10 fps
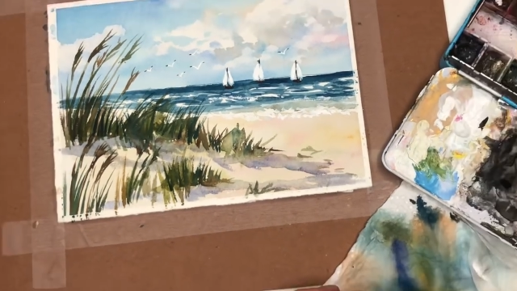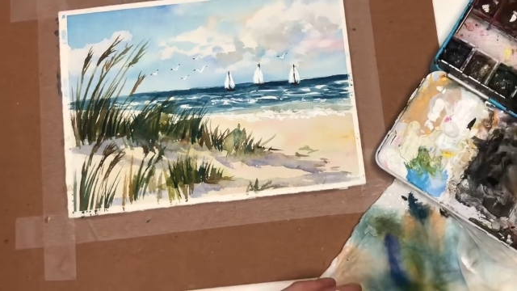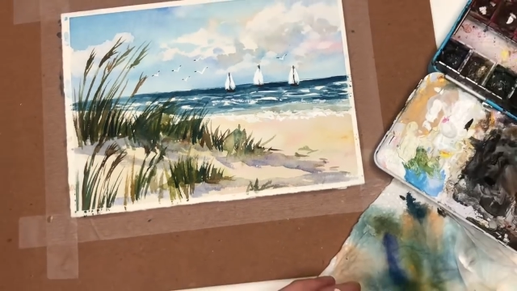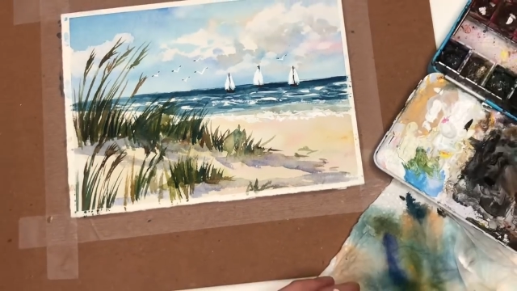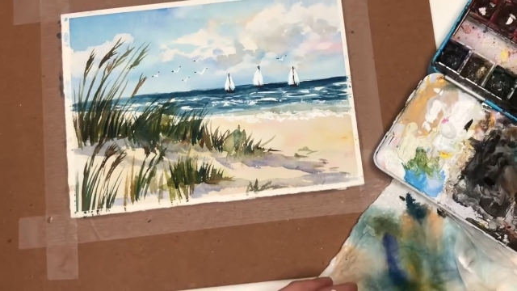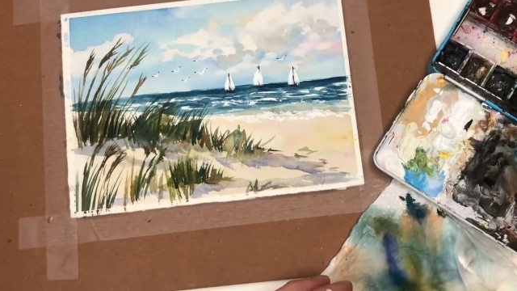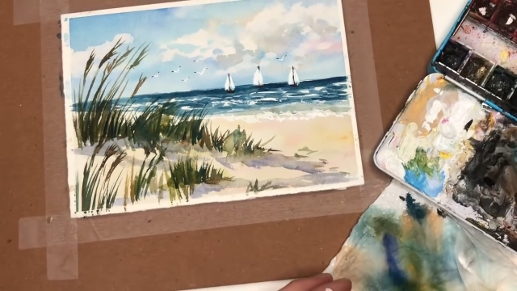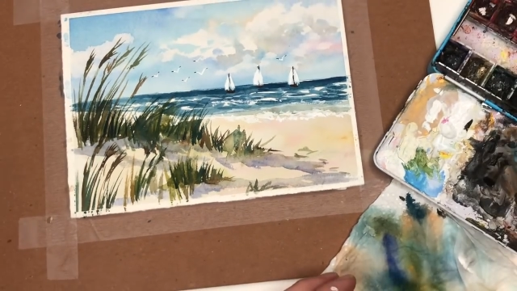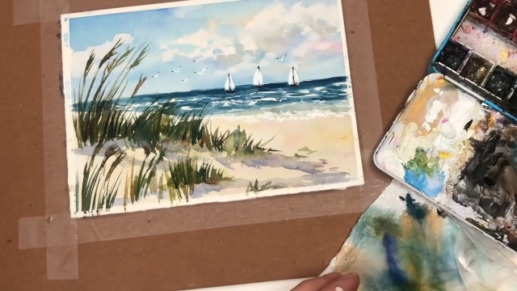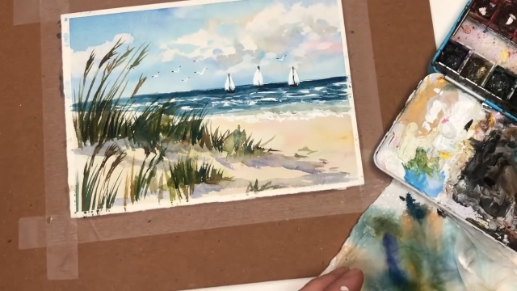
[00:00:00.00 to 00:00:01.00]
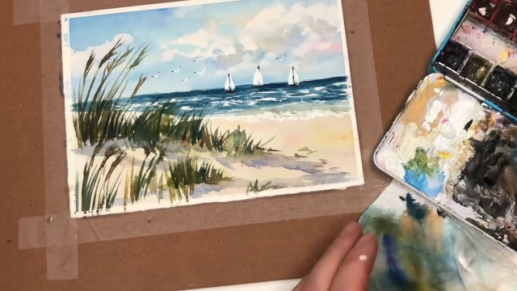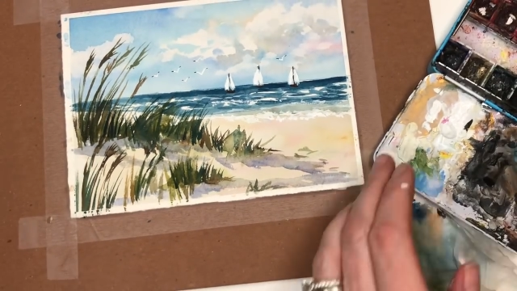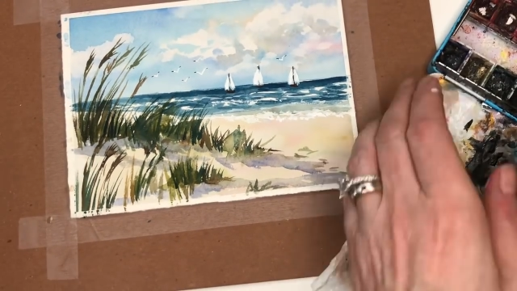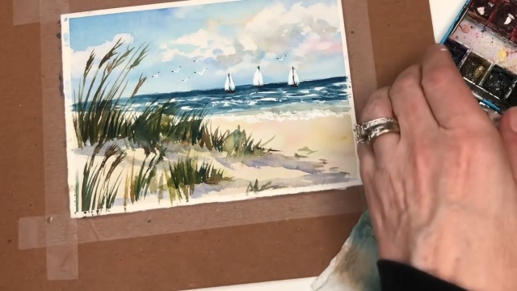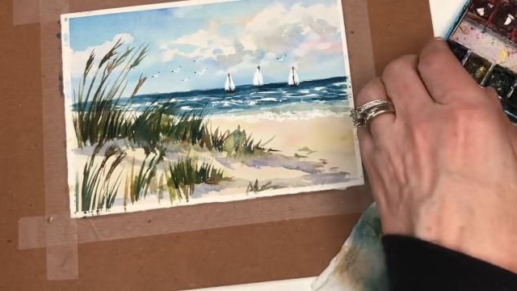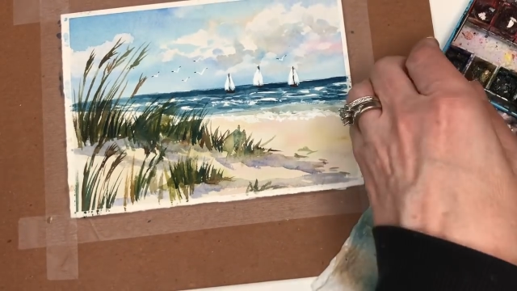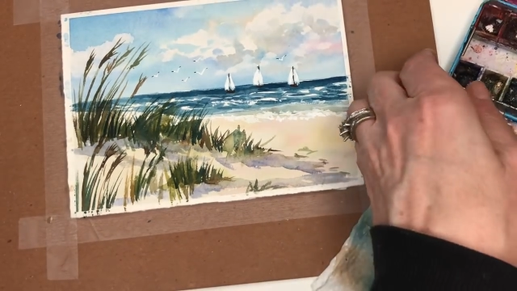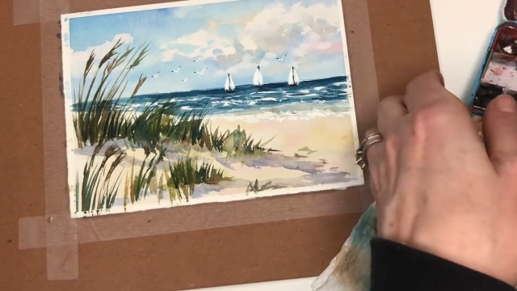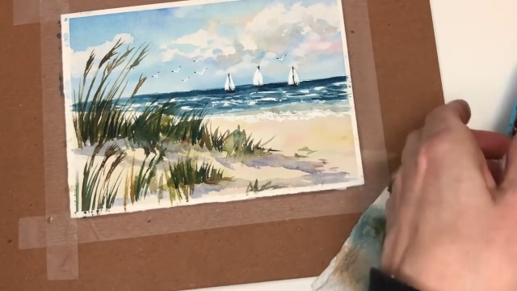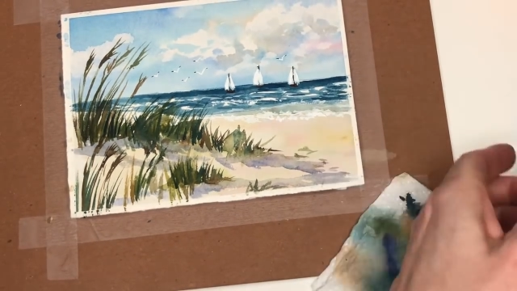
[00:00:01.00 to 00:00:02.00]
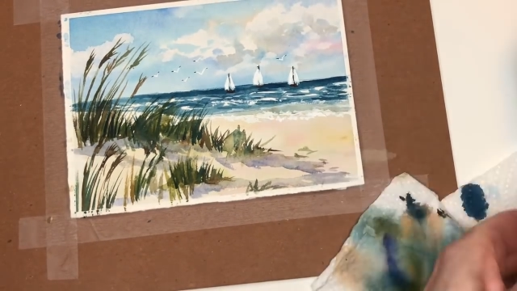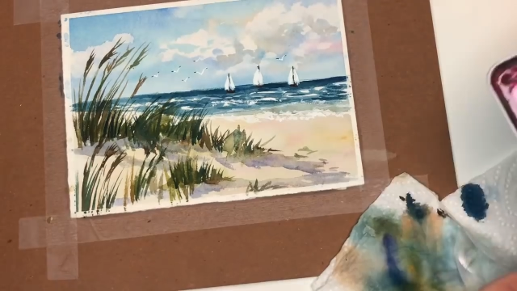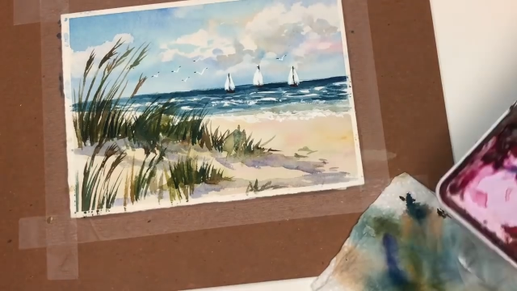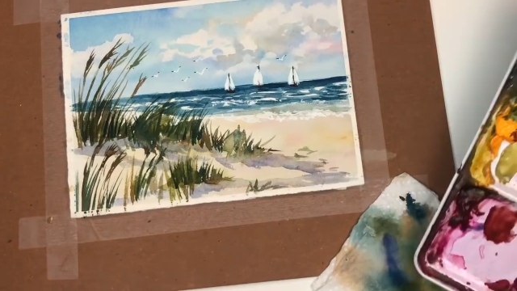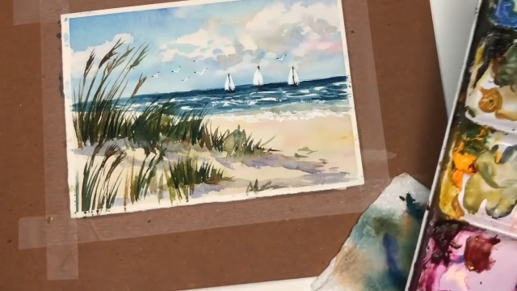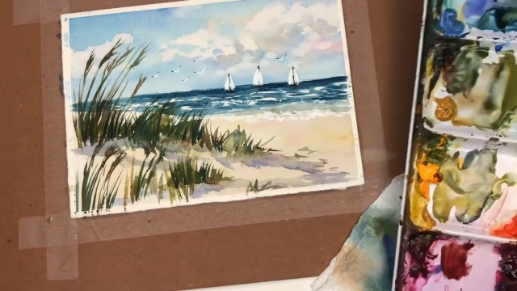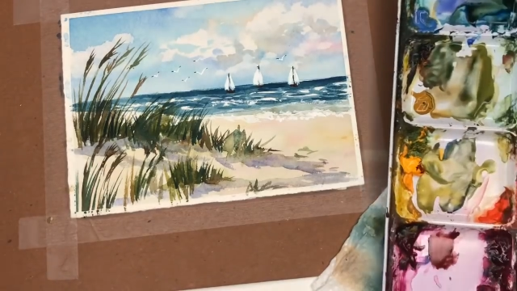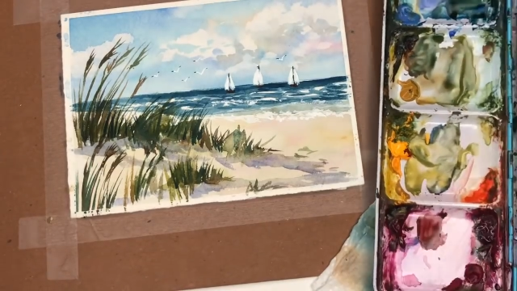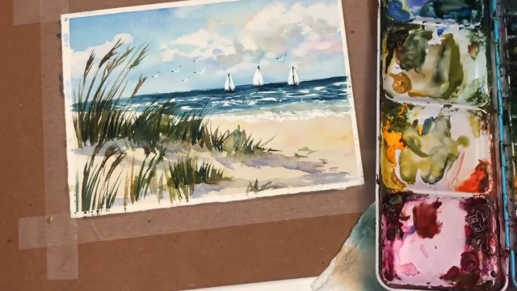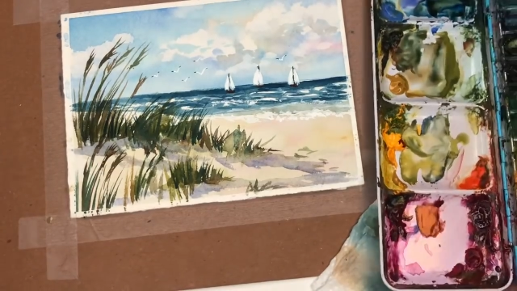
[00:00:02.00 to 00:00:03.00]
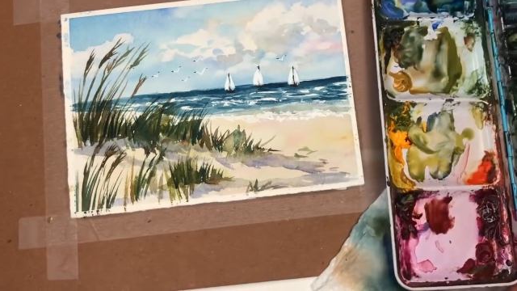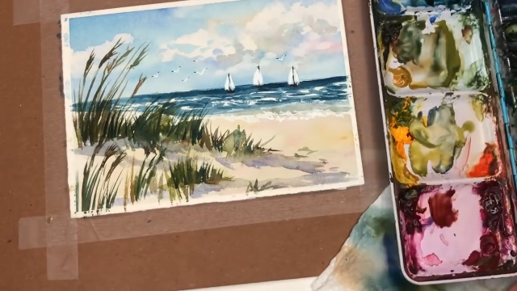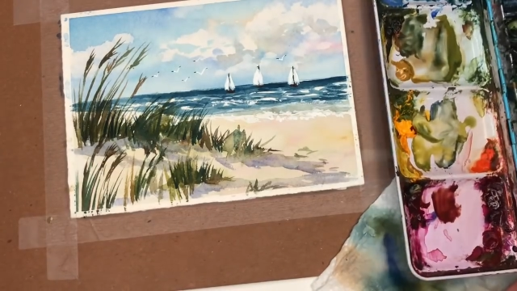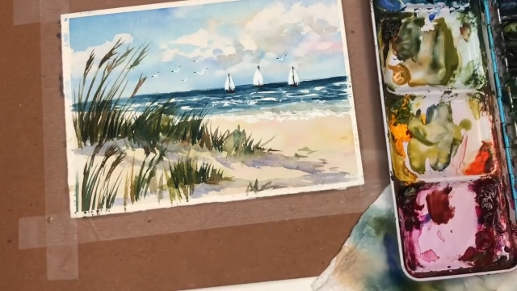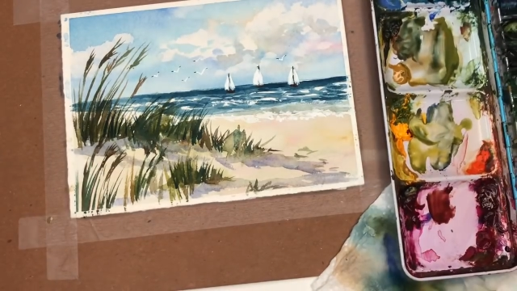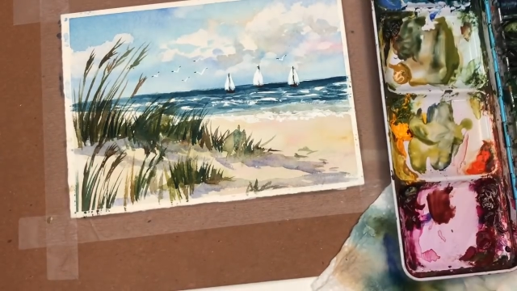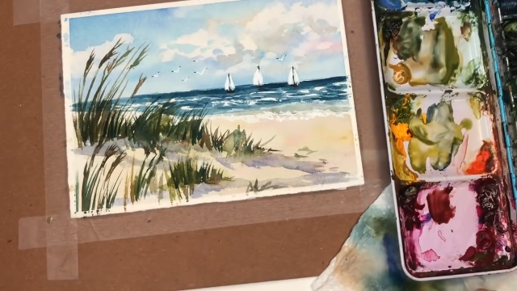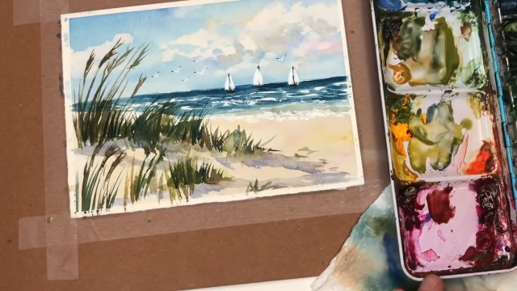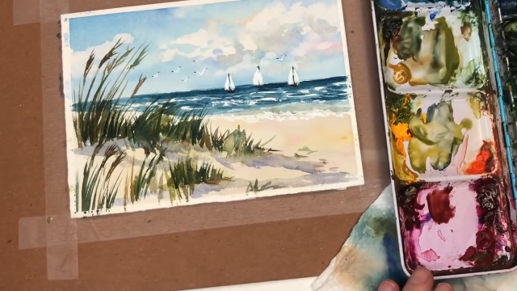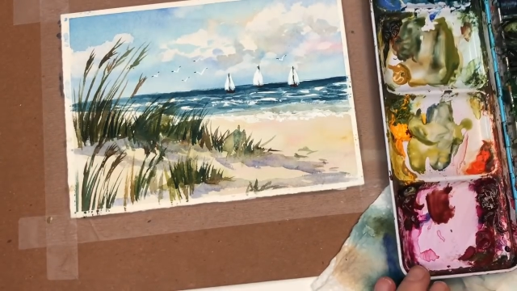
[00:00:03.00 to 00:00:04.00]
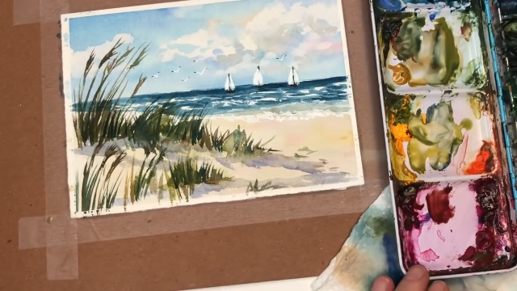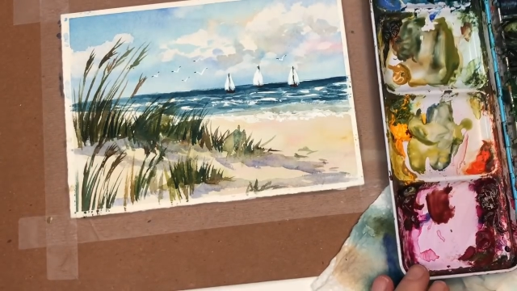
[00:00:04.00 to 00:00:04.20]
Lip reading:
[unreadable: no face in view]